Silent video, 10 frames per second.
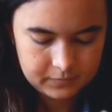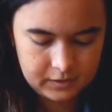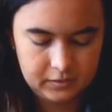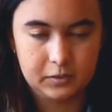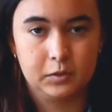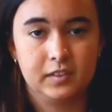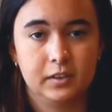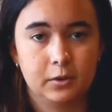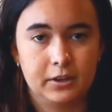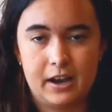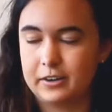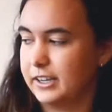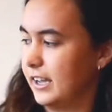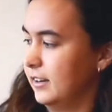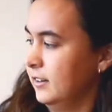So it's zeroed out
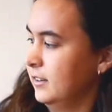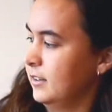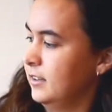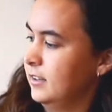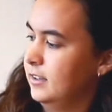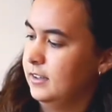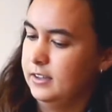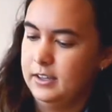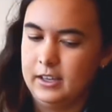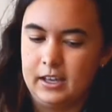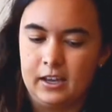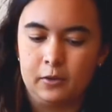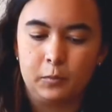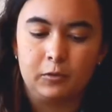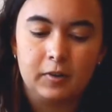again.
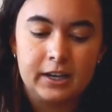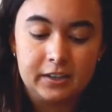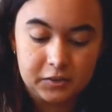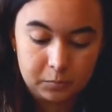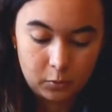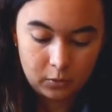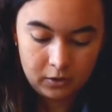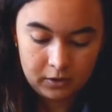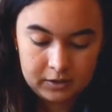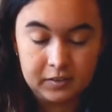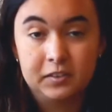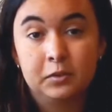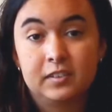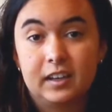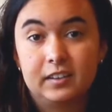And we're ready to pour. And as
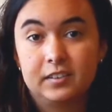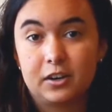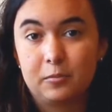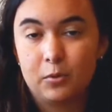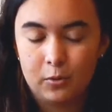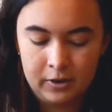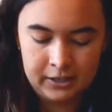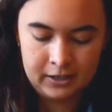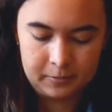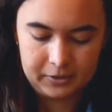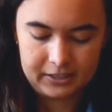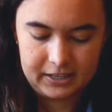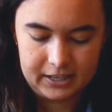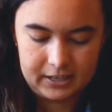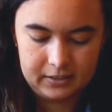soon as I start pouring, I'm going to
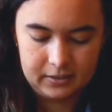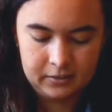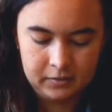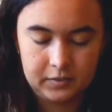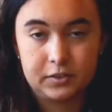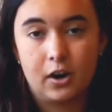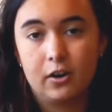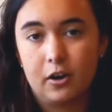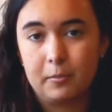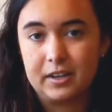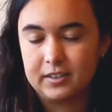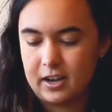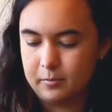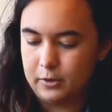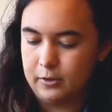hit start on my
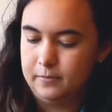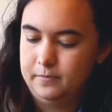timer.